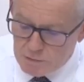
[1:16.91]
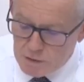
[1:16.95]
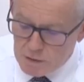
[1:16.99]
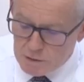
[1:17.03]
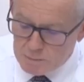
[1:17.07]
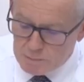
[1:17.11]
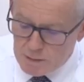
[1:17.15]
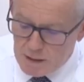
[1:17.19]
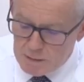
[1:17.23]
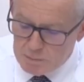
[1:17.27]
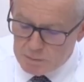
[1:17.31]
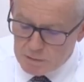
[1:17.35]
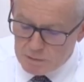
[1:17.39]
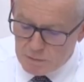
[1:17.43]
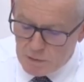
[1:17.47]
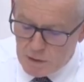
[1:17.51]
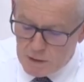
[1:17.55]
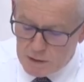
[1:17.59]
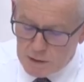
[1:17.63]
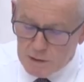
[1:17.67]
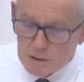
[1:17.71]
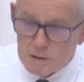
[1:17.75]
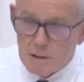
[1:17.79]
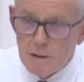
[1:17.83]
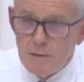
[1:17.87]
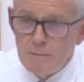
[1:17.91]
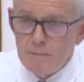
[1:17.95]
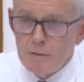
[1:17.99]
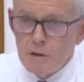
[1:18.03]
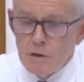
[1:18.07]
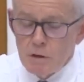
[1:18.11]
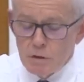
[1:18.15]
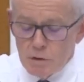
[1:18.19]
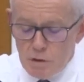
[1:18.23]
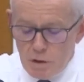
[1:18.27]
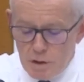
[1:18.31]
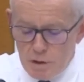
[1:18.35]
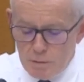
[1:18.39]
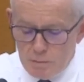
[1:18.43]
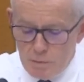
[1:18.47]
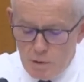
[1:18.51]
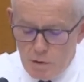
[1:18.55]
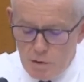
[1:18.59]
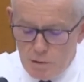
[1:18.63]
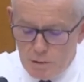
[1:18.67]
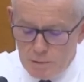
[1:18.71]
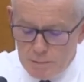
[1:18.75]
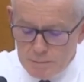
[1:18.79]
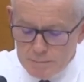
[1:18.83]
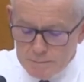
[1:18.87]
this paper's findings. Who got it
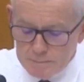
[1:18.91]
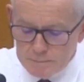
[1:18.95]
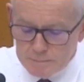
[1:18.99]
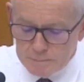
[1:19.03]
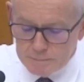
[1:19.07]
wrong?